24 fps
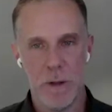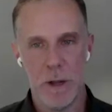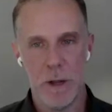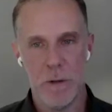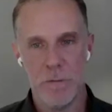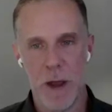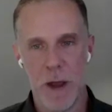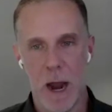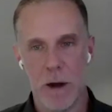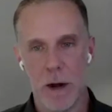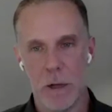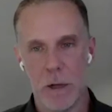the
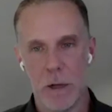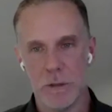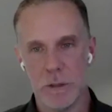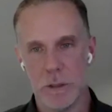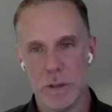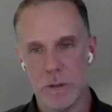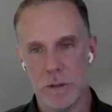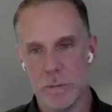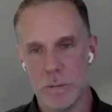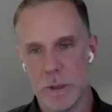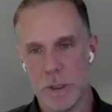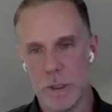entire health
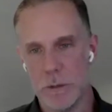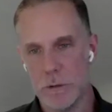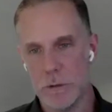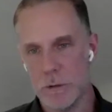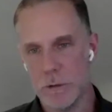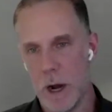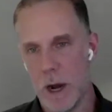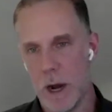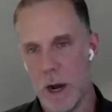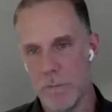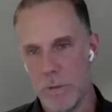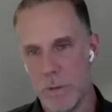system can
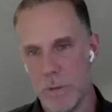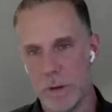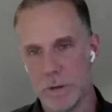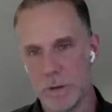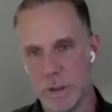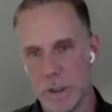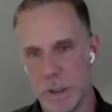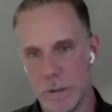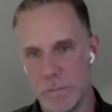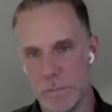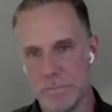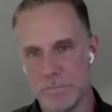strive for.
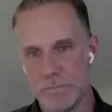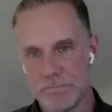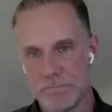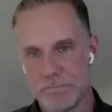So.